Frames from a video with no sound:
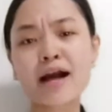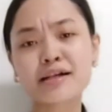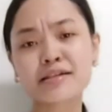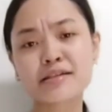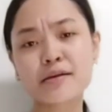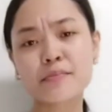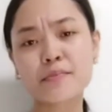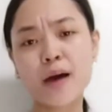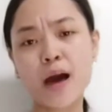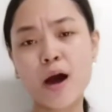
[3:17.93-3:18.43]

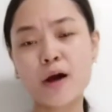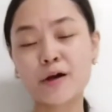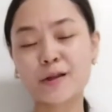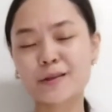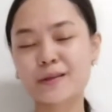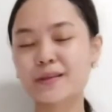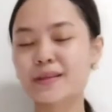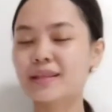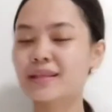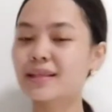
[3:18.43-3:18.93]
about
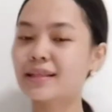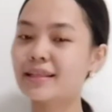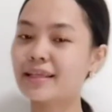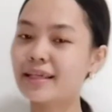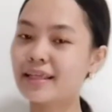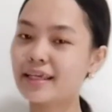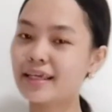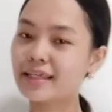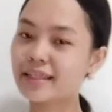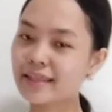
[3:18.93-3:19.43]
the
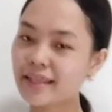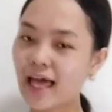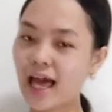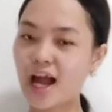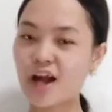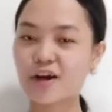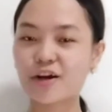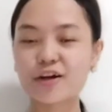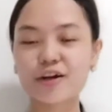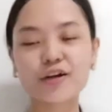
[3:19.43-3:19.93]
Leaning
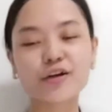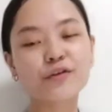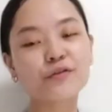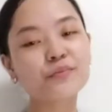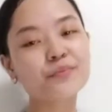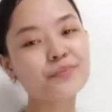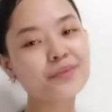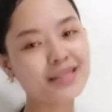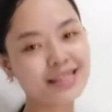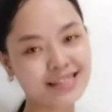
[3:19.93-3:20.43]
Tower of
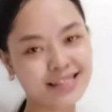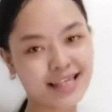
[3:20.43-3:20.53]
Pisa.